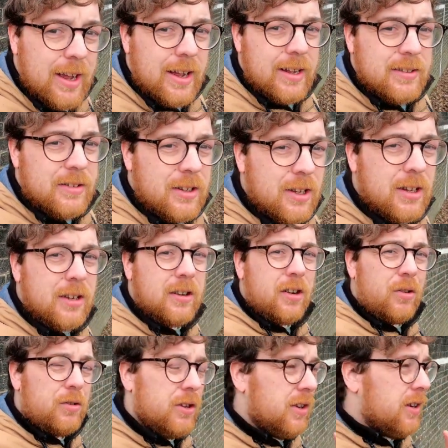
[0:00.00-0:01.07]
and
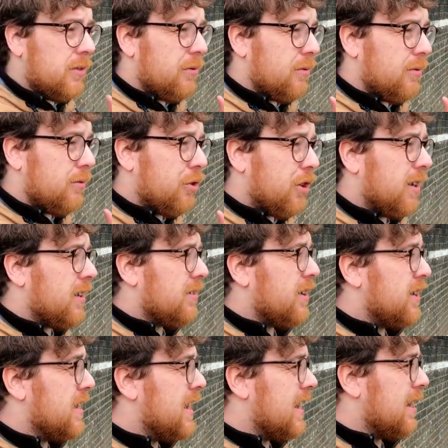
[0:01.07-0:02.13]
on the looking at
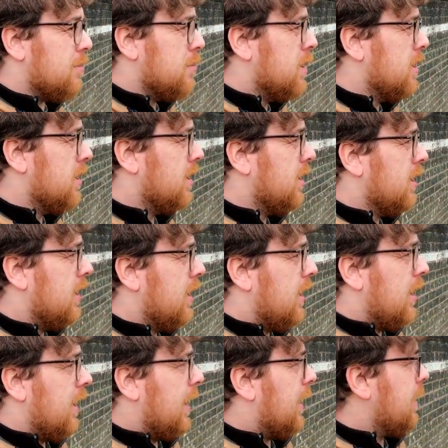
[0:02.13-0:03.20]
the name.
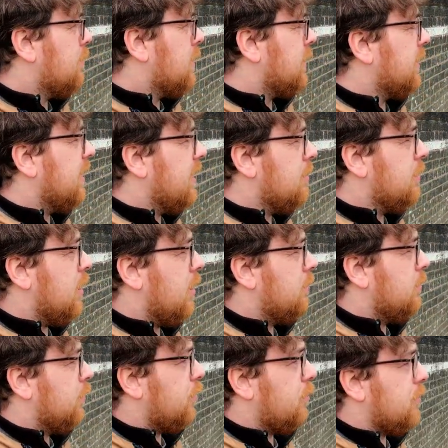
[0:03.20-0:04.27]
And the name
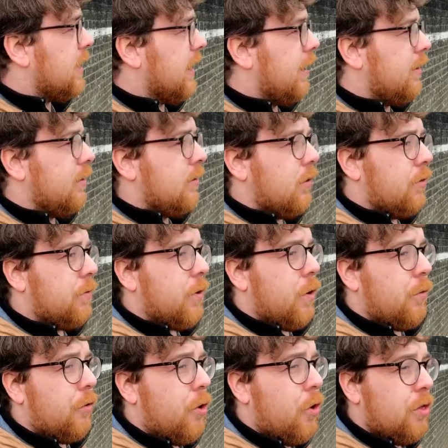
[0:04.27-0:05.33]
comes from the Earl of
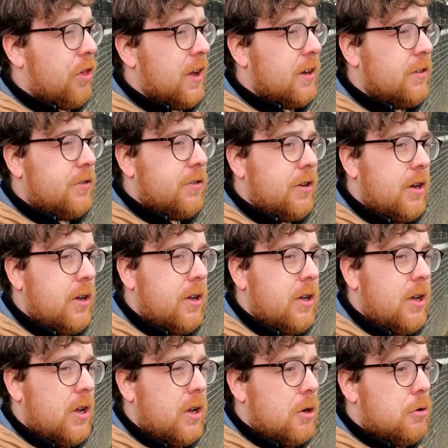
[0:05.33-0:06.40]
Rothes,
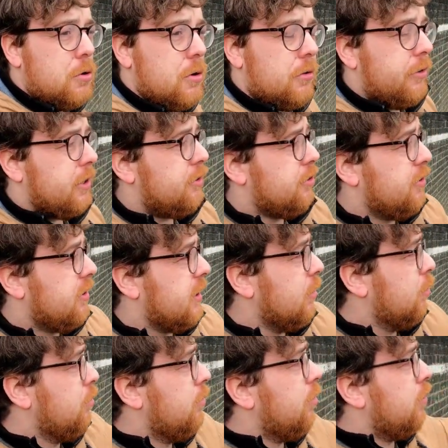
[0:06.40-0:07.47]
who
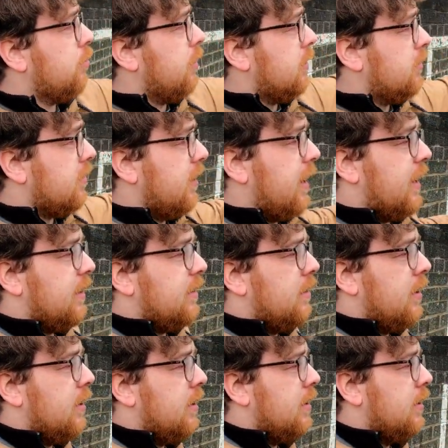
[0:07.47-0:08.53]
originally owned all this land